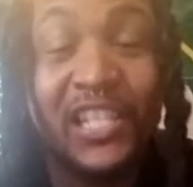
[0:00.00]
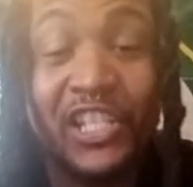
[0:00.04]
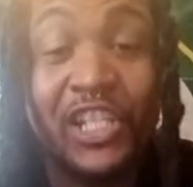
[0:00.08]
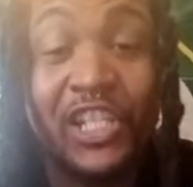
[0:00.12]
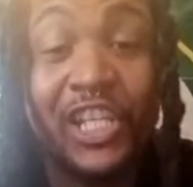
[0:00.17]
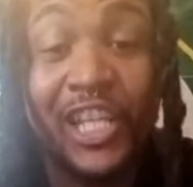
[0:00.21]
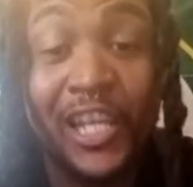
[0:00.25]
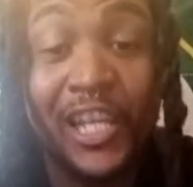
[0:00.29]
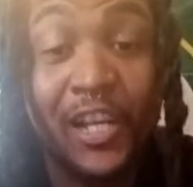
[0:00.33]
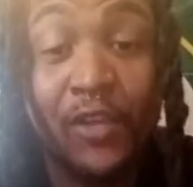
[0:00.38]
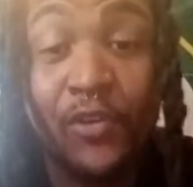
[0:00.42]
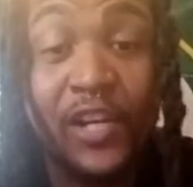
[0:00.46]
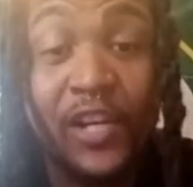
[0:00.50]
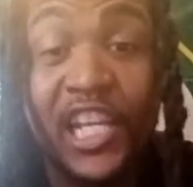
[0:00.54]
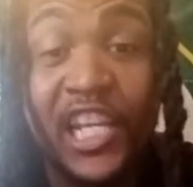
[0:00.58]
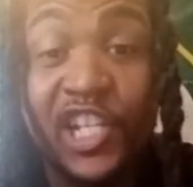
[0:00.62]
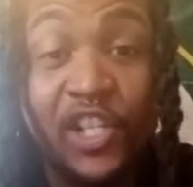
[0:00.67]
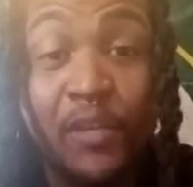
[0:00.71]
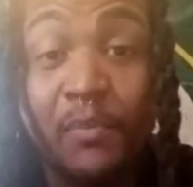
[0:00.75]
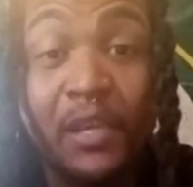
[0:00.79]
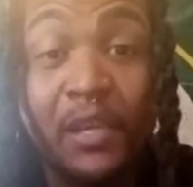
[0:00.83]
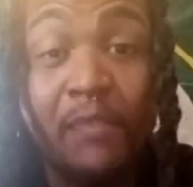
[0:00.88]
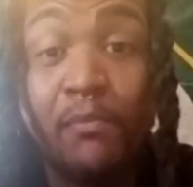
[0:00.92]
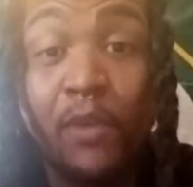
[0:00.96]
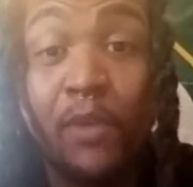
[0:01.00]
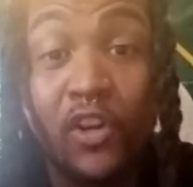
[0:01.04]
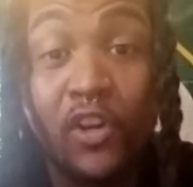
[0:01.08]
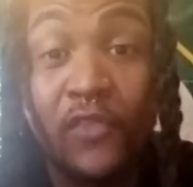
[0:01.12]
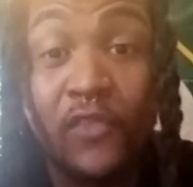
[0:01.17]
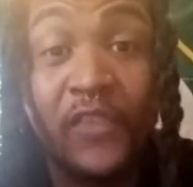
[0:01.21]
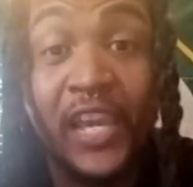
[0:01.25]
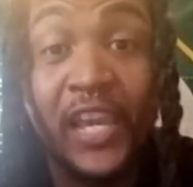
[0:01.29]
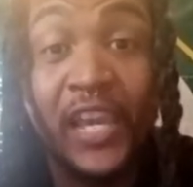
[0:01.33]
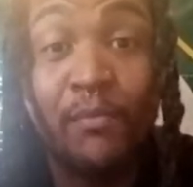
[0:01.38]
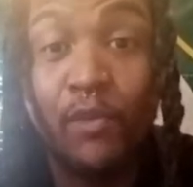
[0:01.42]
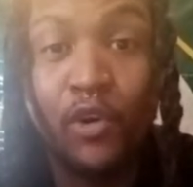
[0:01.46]
is a year where he should be
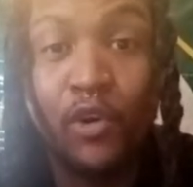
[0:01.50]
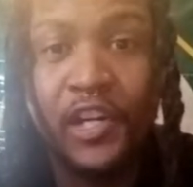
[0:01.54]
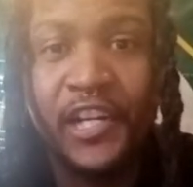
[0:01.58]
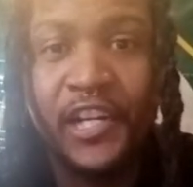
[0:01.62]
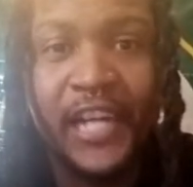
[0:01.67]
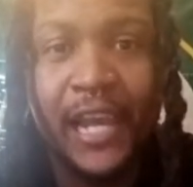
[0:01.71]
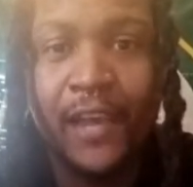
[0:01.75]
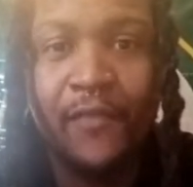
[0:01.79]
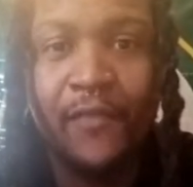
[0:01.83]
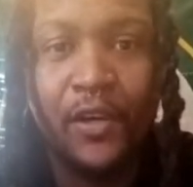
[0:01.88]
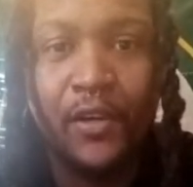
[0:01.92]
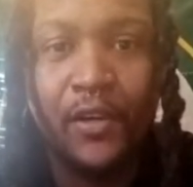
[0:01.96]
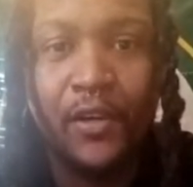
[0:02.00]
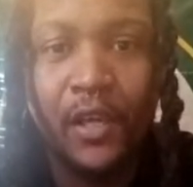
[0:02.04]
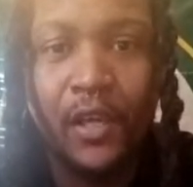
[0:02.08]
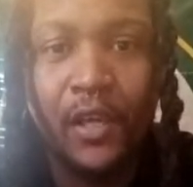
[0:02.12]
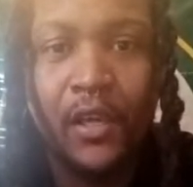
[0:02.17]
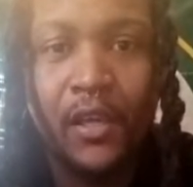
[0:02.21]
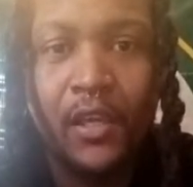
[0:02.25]
motivated more than ever.